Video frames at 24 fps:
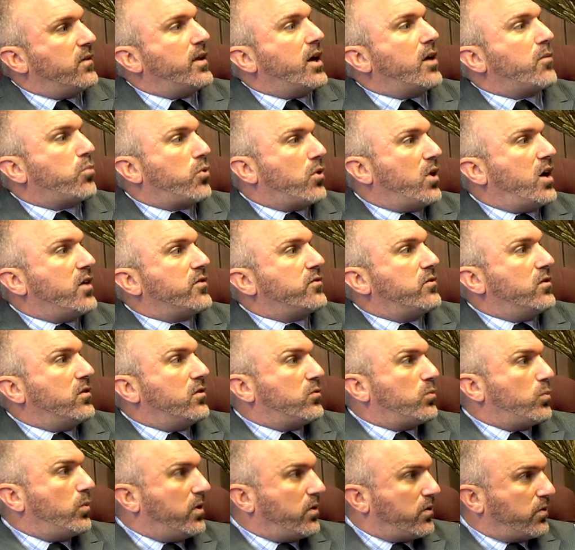that
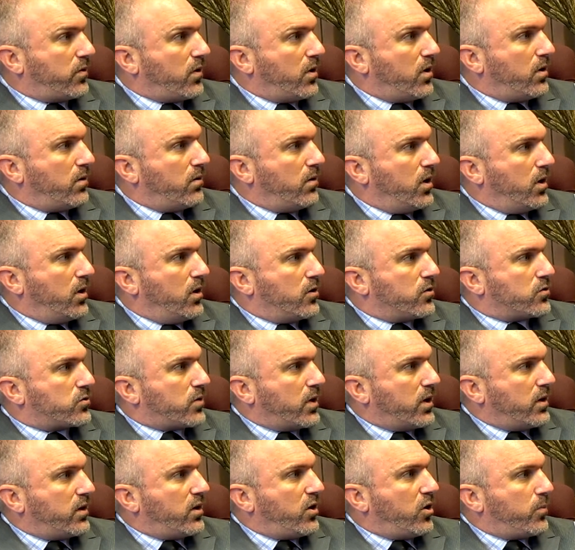process with
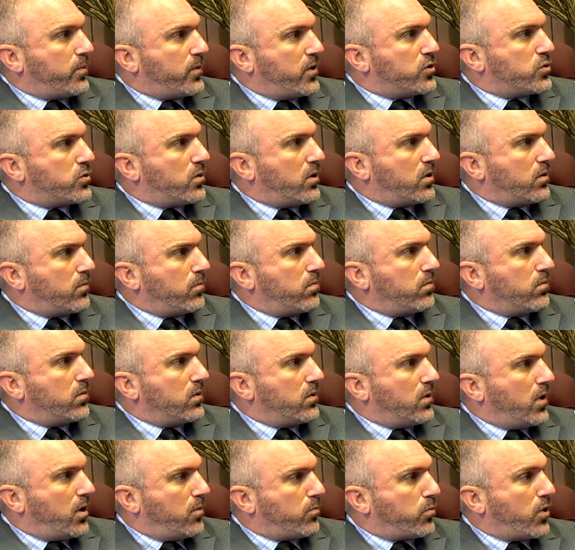trying to help the drug
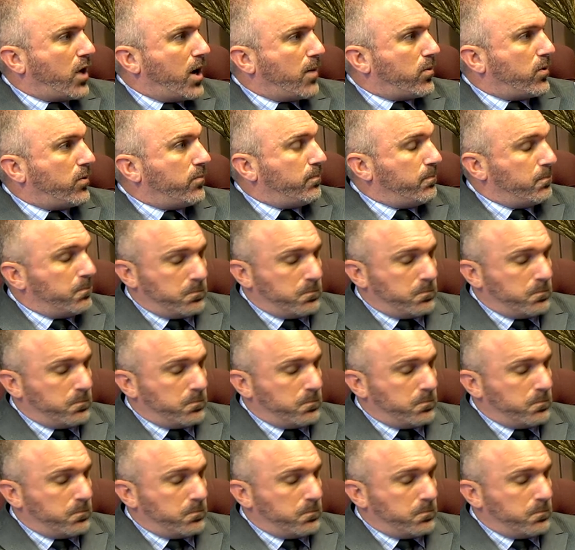problem.